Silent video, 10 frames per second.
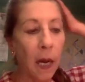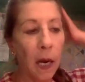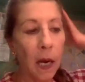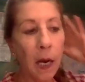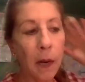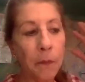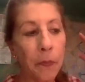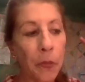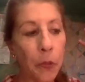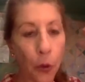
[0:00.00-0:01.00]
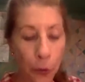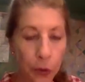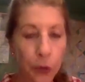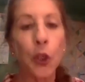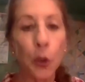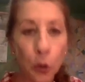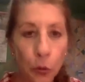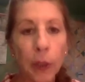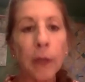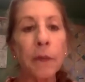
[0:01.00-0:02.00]
They're the
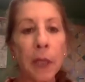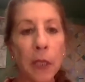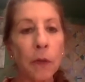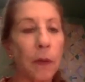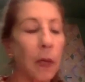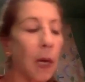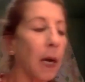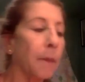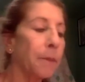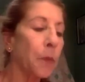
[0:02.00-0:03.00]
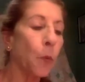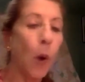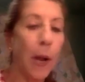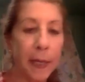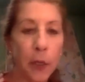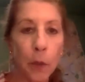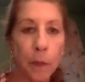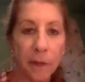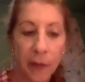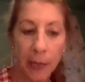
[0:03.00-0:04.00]
children of these white
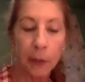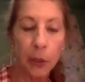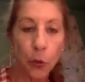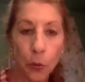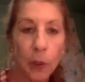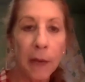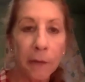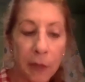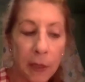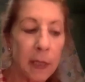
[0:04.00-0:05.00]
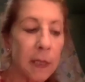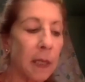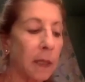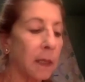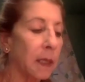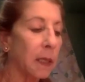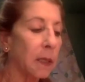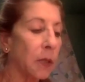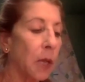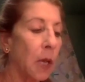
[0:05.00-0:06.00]
Cuban families who left in the
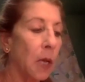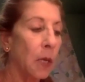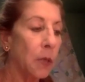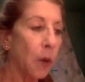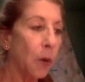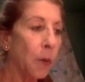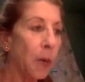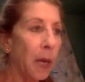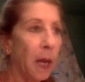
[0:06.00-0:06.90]
60s. So